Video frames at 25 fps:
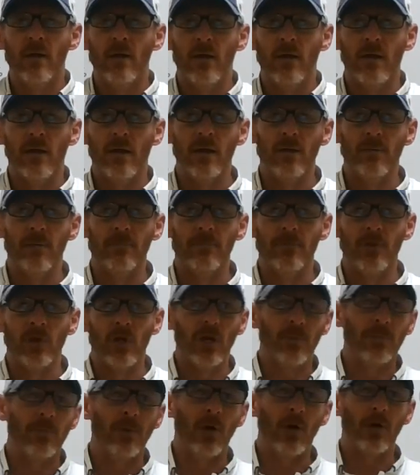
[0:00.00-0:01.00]
There
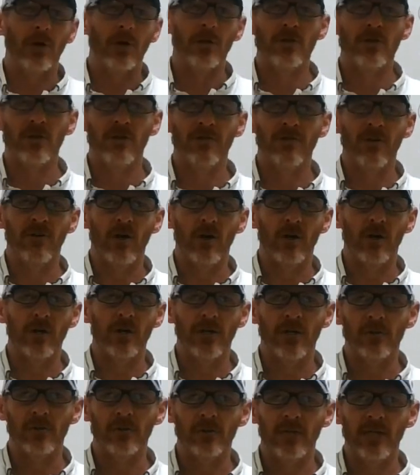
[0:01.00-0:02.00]
are parts of our
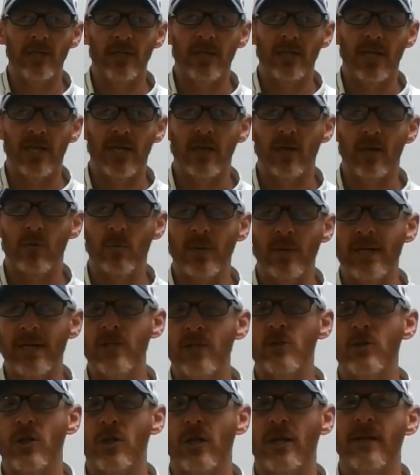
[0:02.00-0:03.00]
country that are
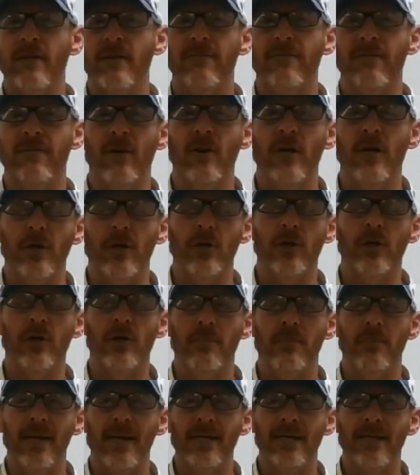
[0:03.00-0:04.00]
regionally very good at
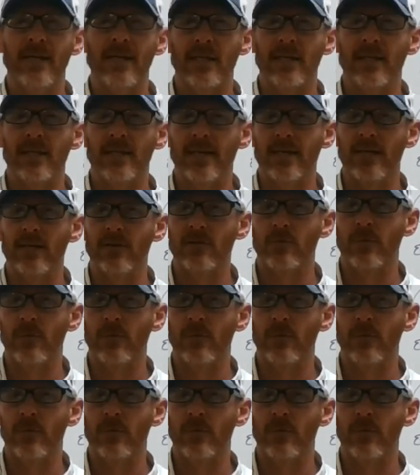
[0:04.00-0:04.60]
making things.